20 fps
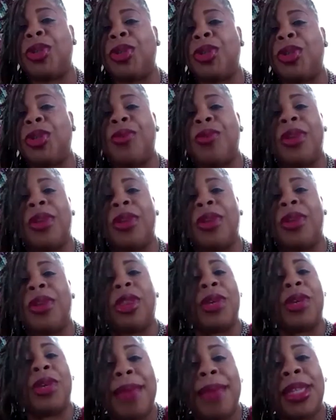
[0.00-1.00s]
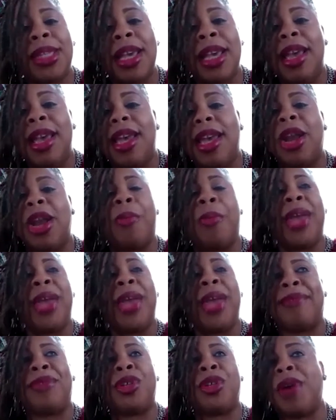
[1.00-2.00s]
2 and 3 times. We
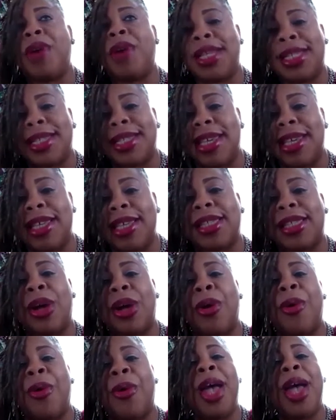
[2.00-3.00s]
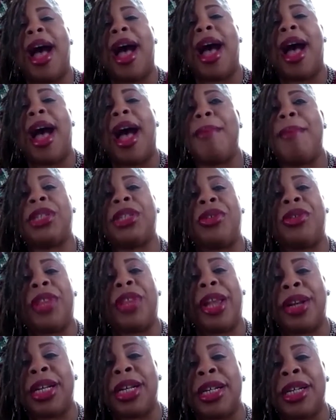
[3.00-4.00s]
have 2 huskies, so I'll make sure
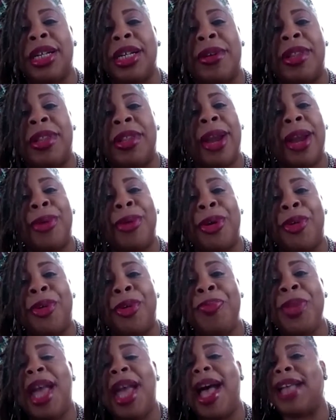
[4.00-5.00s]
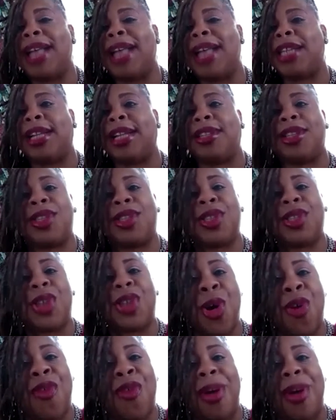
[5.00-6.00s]
they're good in their room. I check the
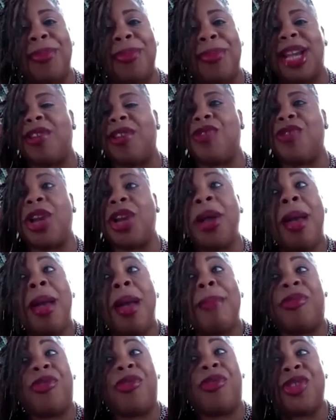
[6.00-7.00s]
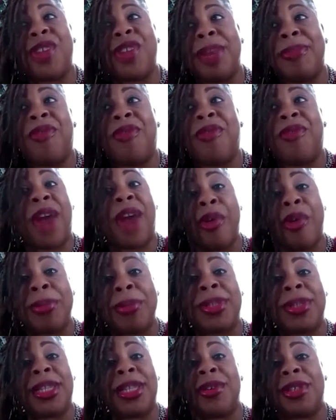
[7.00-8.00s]
stove. I'm checking the refrigerator before I go
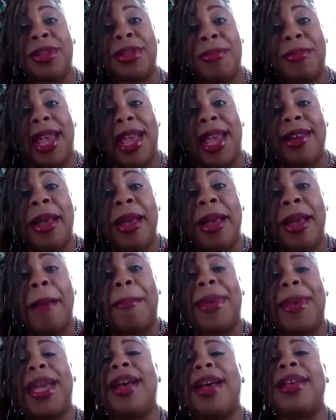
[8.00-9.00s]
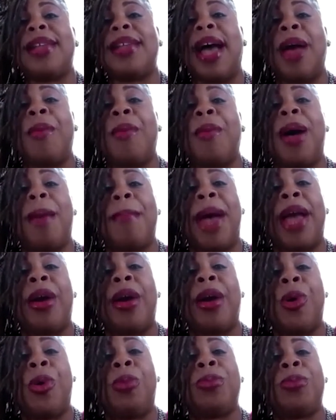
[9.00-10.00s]
upstairs to bed, because I want my
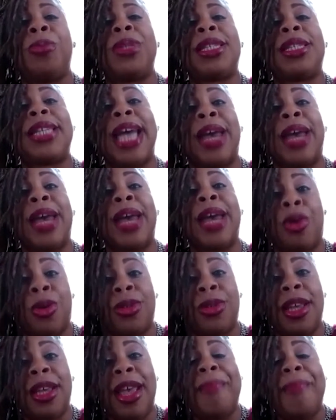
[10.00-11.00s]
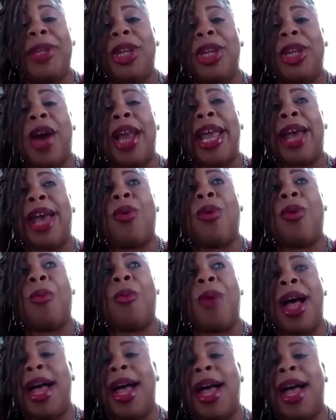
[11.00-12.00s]
home settled, and I don't
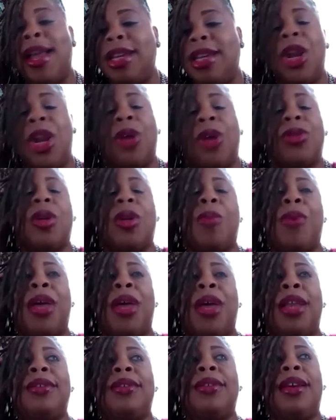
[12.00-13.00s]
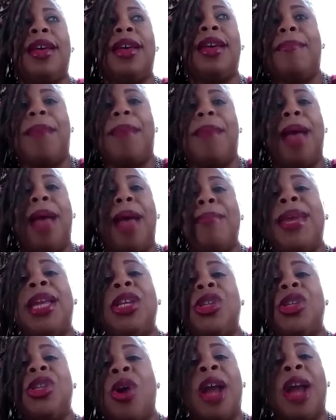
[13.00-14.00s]
want, someone, I'm being
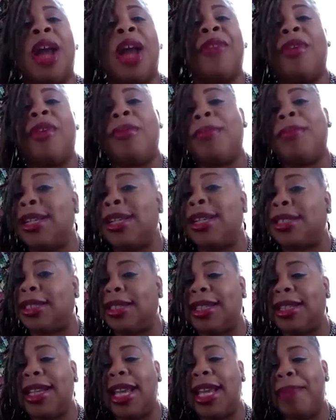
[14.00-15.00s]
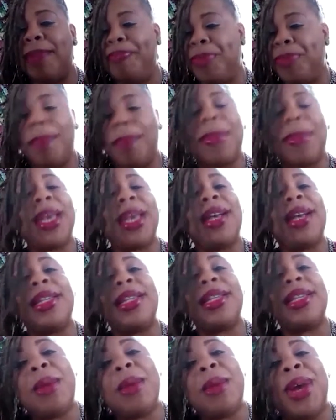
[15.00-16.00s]
jarred from my sleep because
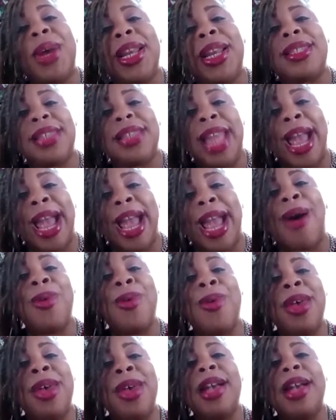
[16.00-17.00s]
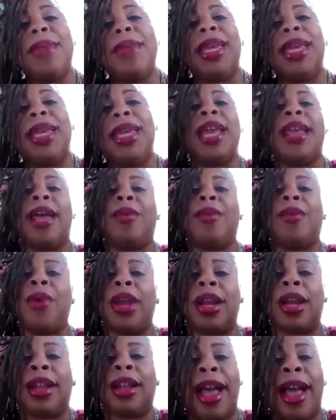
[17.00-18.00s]
someone is now coming in at 1
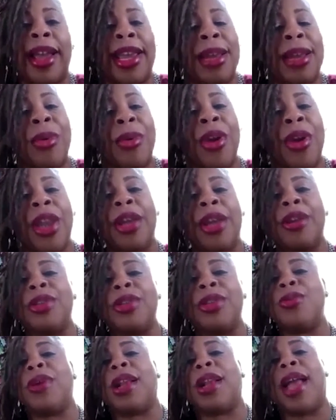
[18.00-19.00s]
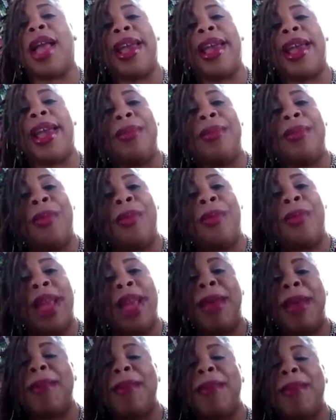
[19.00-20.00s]
o'clock in the morning or 2 o'clock in the morning, and
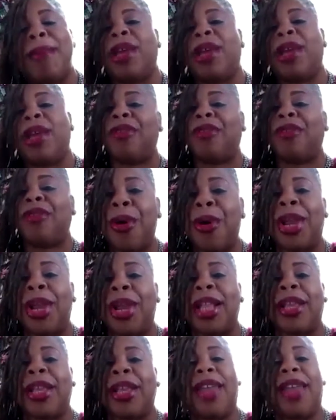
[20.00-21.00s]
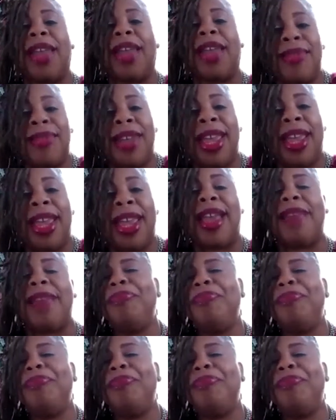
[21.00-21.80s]
maybe they're on their phone and they're laughing, and